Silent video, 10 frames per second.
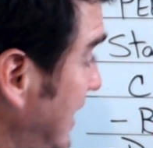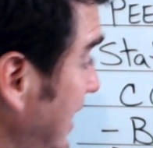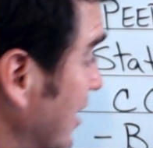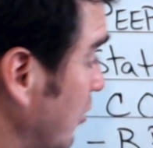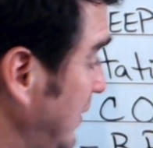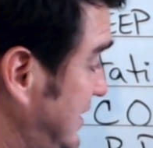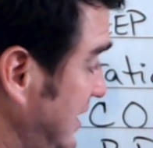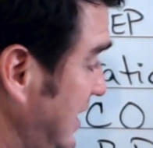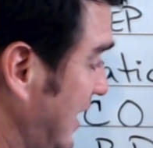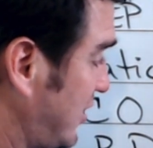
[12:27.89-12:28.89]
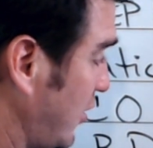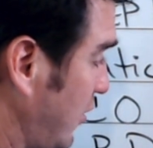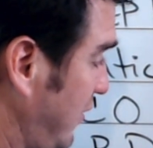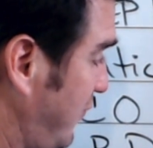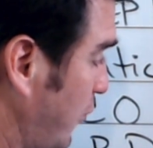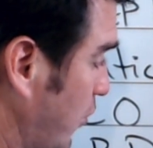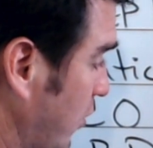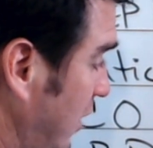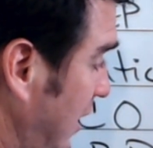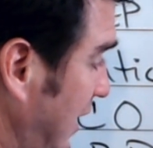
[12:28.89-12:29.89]
And here we see that
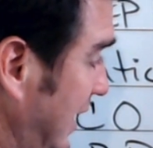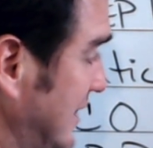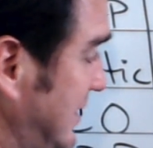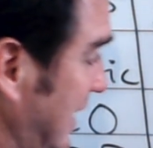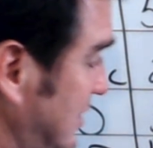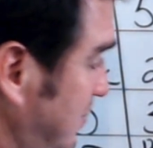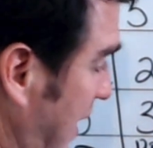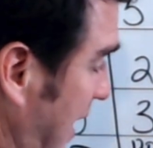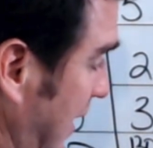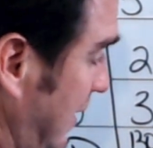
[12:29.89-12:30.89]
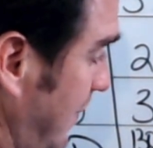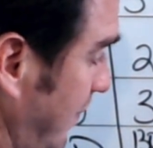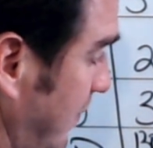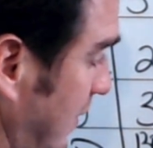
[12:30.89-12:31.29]
34 is that spot.